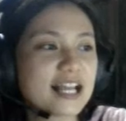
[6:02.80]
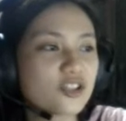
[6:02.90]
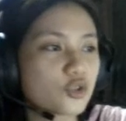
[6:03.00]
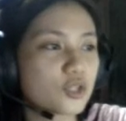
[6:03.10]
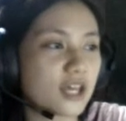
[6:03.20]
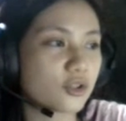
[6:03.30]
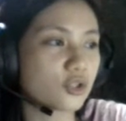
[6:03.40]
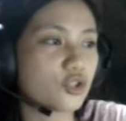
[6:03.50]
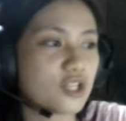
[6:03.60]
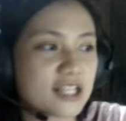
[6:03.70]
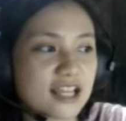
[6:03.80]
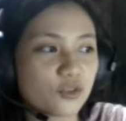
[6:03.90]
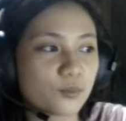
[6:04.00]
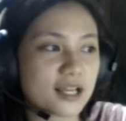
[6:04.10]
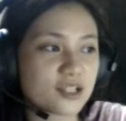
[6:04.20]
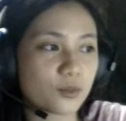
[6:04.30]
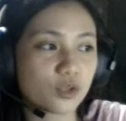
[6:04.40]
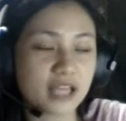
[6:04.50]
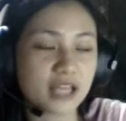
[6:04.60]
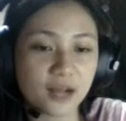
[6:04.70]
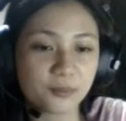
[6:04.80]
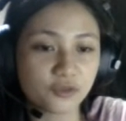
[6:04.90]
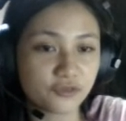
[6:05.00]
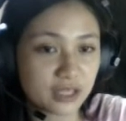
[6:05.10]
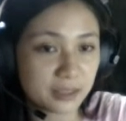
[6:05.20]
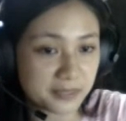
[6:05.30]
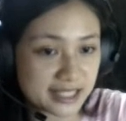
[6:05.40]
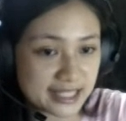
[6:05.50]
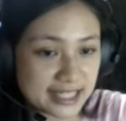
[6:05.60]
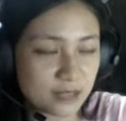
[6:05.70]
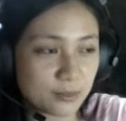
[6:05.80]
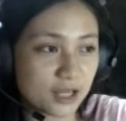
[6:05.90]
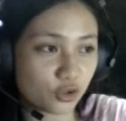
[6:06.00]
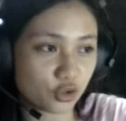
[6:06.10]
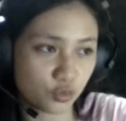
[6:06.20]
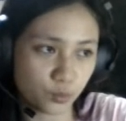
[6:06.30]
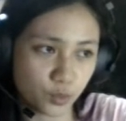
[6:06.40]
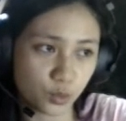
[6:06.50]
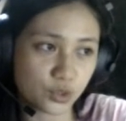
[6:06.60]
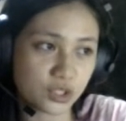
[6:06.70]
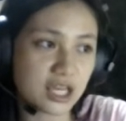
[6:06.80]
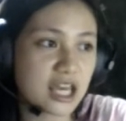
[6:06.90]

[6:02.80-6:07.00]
held together to the cytoplasm with the help of filaments and microtubules.